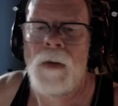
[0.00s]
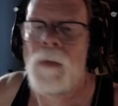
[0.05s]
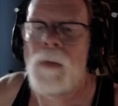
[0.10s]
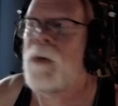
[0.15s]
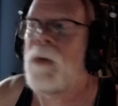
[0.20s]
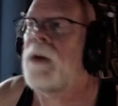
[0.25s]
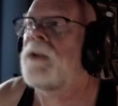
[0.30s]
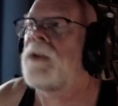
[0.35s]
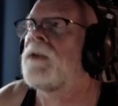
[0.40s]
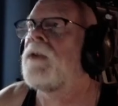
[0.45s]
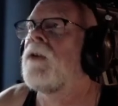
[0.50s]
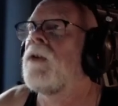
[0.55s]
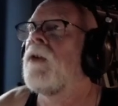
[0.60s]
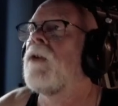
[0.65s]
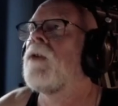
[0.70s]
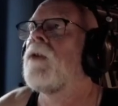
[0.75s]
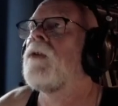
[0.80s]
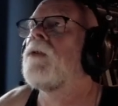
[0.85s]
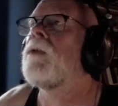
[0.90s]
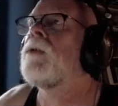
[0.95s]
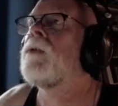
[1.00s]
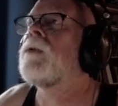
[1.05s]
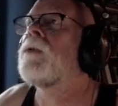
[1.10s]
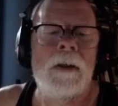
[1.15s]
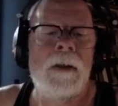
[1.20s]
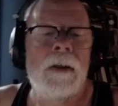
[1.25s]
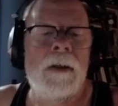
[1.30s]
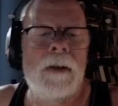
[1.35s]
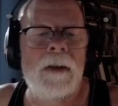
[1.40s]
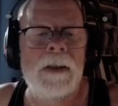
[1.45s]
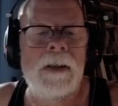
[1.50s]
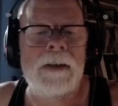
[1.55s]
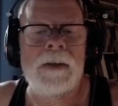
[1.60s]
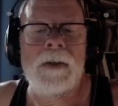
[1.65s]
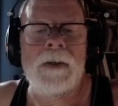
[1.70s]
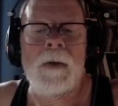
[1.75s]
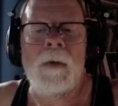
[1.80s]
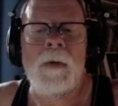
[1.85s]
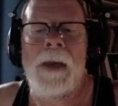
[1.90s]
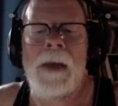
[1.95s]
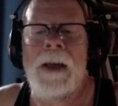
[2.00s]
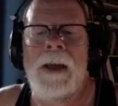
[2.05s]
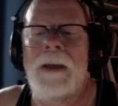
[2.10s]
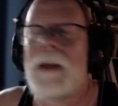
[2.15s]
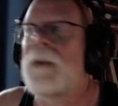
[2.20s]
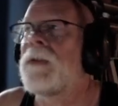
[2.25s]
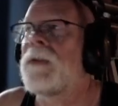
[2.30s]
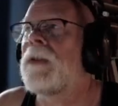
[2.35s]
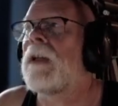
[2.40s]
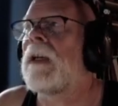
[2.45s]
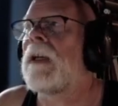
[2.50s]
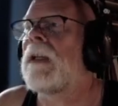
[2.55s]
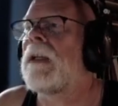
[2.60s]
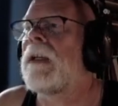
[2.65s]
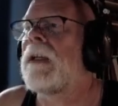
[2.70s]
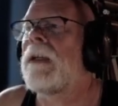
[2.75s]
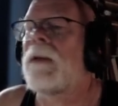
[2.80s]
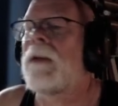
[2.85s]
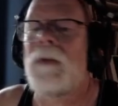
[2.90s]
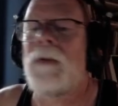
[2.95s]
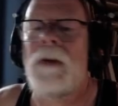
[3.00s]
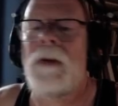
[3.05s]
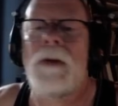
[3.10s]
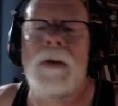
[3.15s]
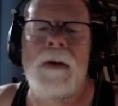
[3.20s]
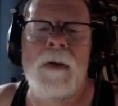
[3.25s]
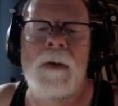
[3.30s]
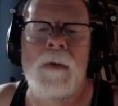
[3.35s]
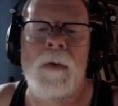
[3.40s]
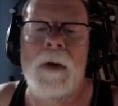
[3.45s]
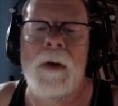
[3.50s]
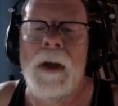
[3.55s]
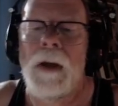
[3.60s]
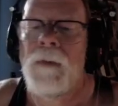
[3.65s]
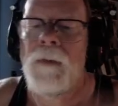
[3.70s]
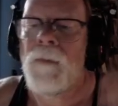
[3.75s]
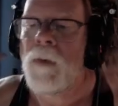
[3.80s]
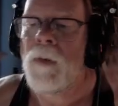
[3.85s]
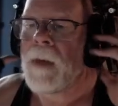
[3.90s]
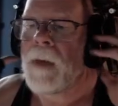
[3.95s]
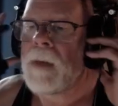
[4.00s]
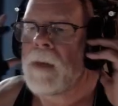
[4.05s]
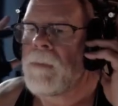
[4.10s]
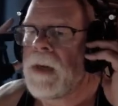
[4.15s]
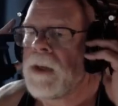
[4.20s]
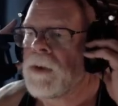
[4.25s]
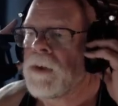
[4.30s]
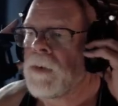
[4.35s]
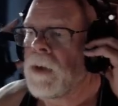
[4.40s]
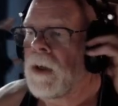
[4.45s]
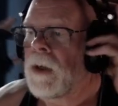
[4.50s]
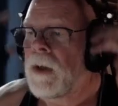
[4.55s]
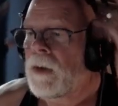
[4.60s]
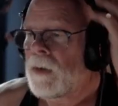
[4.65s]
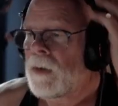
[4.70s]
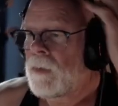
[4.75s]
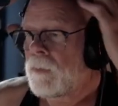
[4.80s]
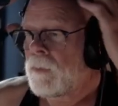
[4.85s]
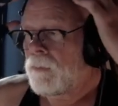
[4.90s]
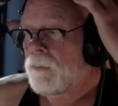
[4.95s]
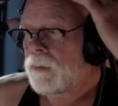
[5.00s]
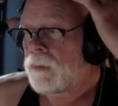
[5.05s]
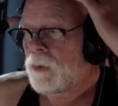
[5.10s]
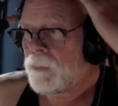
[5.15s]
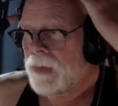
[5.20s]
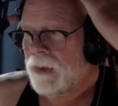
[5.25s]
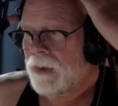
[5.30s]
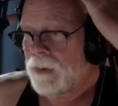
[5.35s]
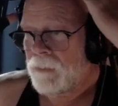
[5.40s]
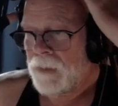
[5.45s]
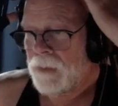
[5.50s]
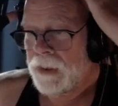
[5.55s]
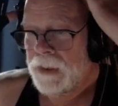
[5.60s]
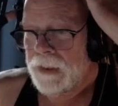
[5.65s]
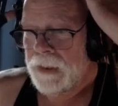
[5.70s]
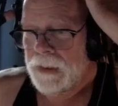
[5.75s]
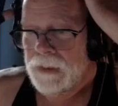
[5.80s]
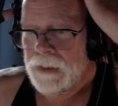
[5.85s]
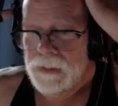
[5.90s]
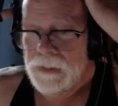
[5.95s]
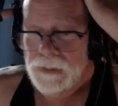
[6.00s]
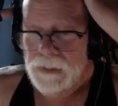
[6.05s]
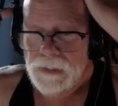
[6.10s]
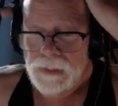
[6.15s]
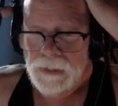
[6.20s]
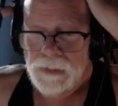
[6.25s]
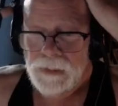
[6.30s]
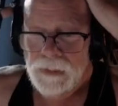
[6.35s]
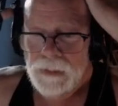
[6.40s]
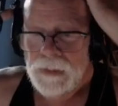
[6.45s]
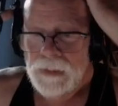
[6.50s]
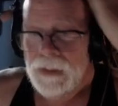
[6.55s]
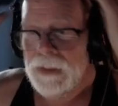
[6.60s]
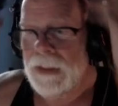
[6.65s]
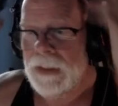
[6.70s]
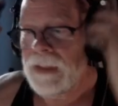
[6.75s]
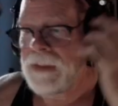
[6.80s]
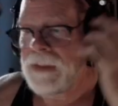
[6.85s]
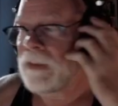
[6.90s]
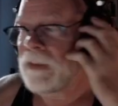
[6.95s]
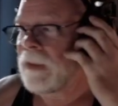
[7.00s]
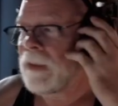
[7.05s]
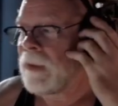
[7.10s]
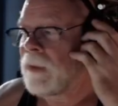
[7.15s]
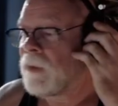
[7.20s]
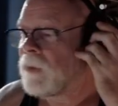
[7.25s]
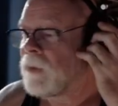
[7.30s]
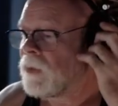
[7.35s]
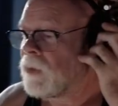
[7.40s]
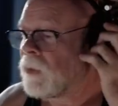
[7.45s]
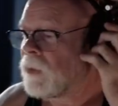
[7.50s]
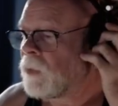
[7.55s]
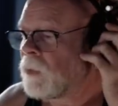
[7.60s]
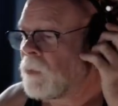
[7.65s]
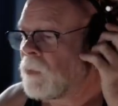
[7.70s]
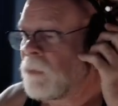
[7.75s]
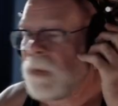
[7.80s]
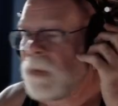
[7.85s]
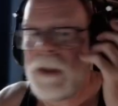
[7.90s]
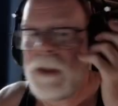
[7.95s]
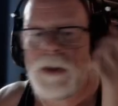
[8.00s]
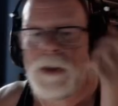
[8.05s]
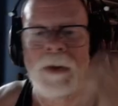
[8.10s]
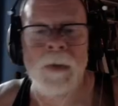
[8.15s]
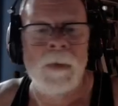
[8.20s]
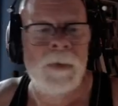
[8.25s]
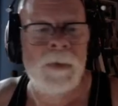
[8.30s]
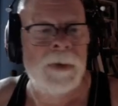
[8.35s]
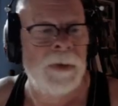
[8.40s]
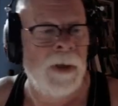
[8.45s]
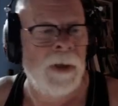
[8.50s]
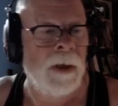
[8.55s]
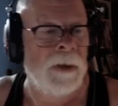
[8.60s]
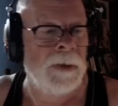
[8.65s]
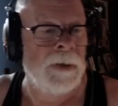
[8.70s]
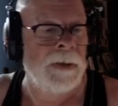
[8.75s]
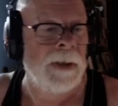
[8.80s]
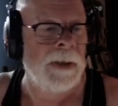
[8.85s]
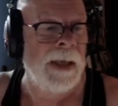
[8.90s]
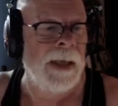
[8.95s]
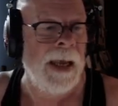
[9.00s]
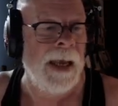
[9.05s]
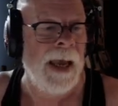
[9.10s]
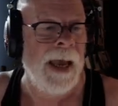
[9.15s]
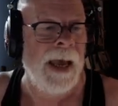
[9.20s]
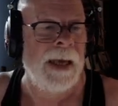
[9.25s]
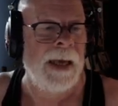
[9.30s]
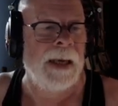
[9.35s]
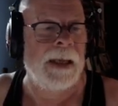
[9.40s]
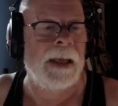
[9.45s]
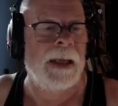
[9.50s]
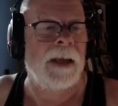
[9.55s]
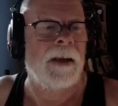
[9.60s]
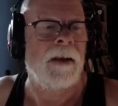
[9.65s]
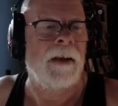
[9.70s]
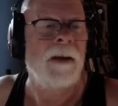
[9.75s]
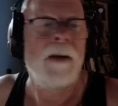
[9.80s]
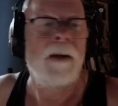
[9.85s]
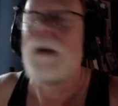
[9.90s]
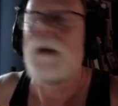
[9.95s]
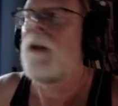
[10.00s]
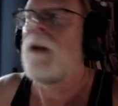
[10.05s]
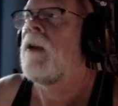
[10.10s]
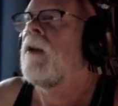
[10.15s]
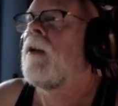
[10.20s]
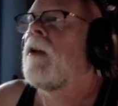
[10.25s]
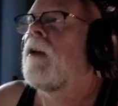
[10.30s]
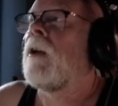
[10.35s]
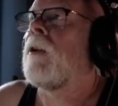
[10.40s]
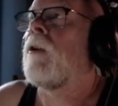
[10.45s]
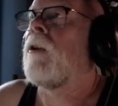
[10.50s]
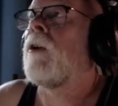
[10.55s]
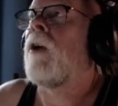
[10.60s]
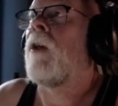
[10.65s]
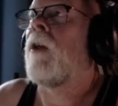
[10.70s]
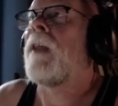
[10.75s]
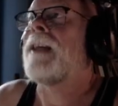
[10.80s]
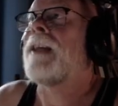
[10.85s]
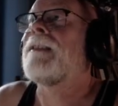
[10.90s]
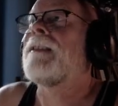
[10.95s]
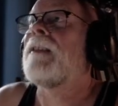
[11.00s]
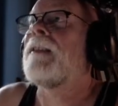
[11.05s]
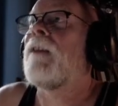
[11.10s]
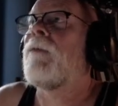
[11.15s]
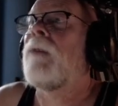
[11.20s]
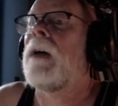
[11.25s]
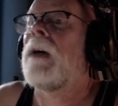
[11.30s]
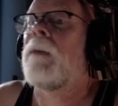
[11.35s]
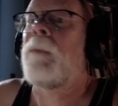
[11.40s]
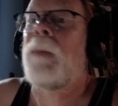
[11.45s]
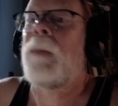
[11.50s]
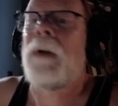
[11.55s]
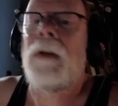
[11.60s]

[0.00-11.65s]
boys and girls. This is Old Man Yells at Cloud, working for my Patreon Blue Powder Monkeys, listening to Billy Joel's Songs in the Attic. You can look all that stuff up.